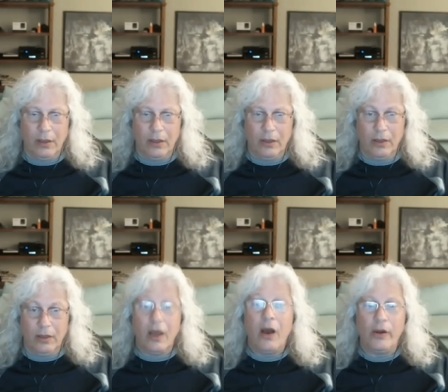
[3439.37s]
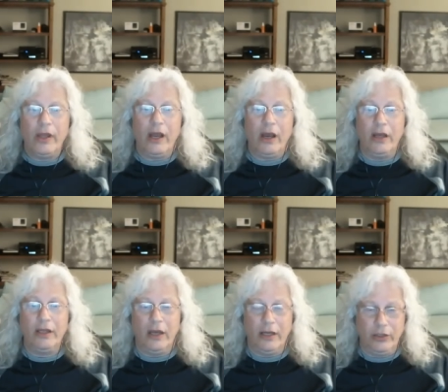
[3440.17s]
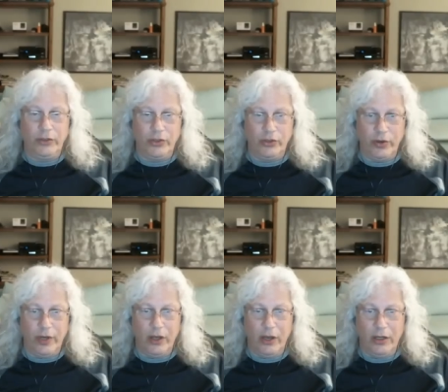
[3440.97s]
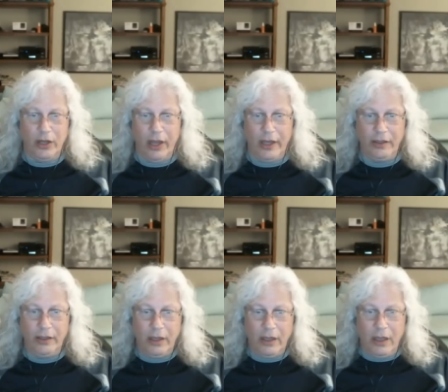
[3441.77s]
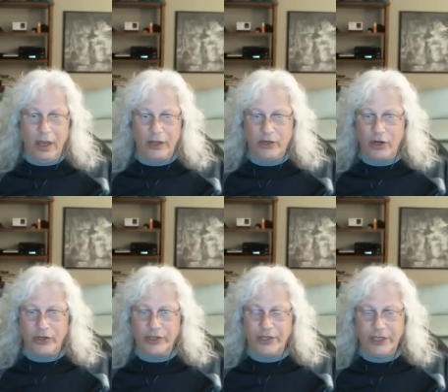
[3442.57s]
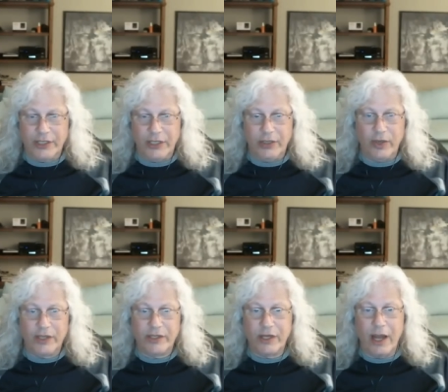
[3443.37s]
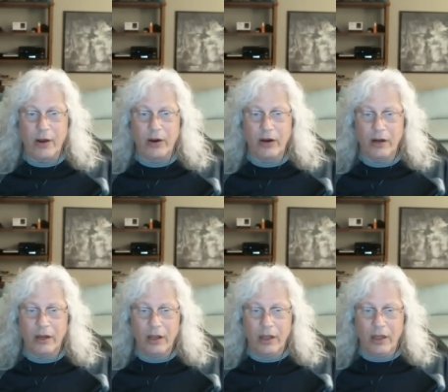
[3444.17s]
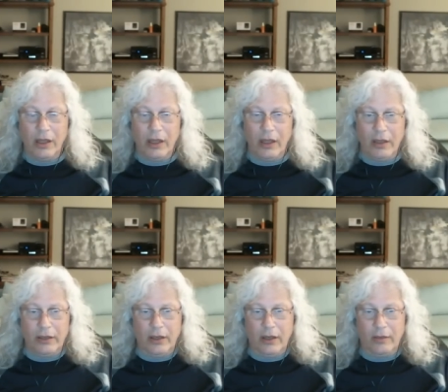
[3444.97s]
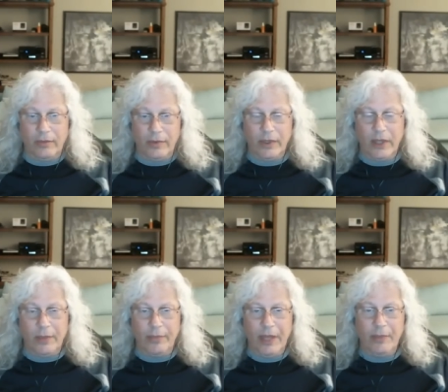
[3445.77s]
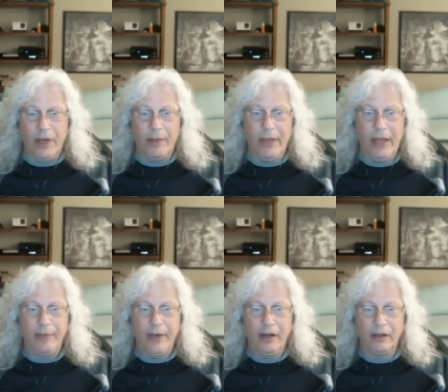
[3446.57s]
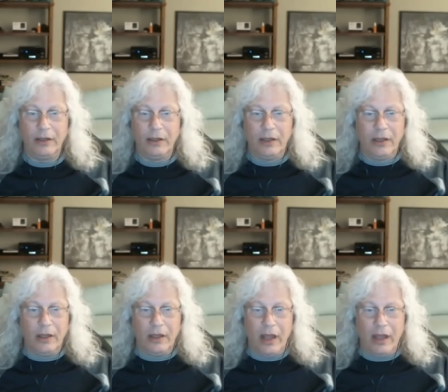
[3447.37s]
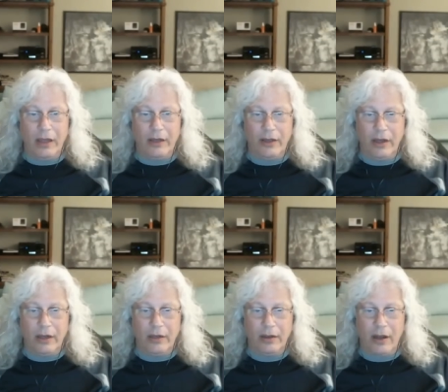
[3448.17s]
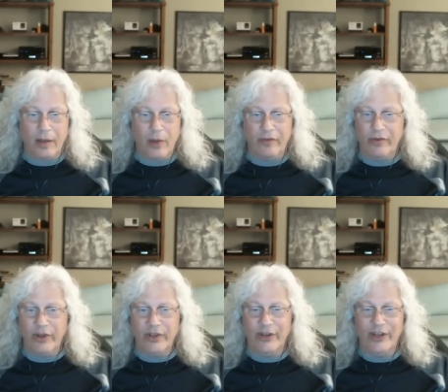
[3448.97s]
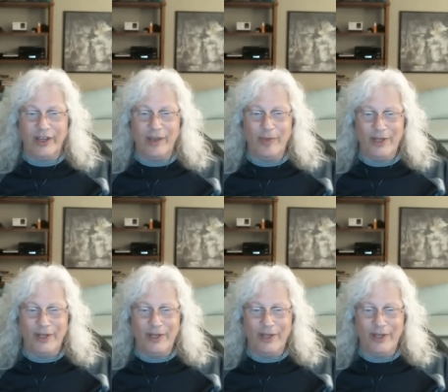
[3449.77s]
tutor me? Oh, yeah, I, I do tutoring online. I charge 60 US an hour and uh, get paid by PayPal. And uh, I'm not very good at keeping